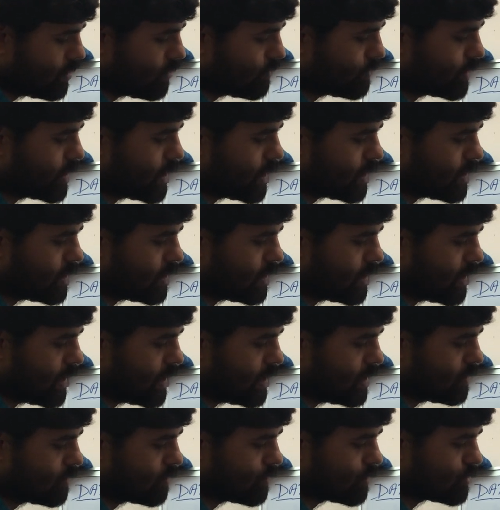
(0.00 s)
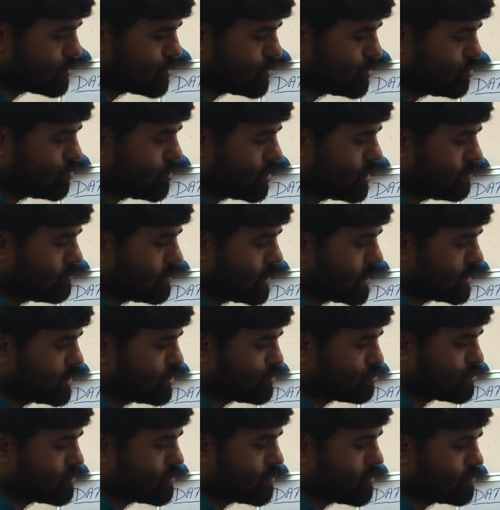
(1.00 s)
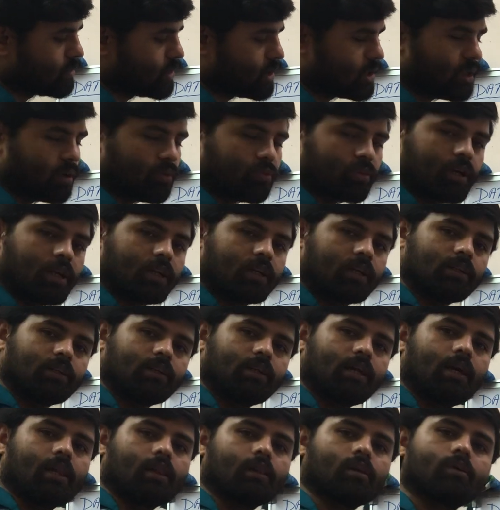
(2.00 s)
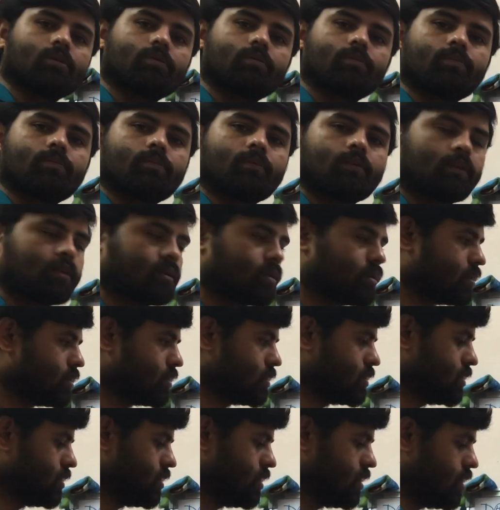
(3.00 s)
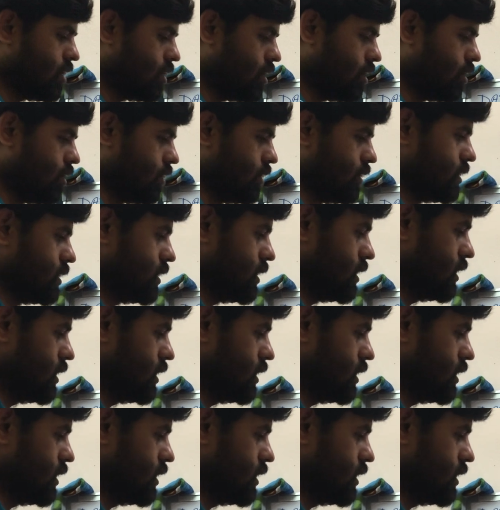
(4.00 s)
of getting head equals to 1 minus probability of getting tail. Or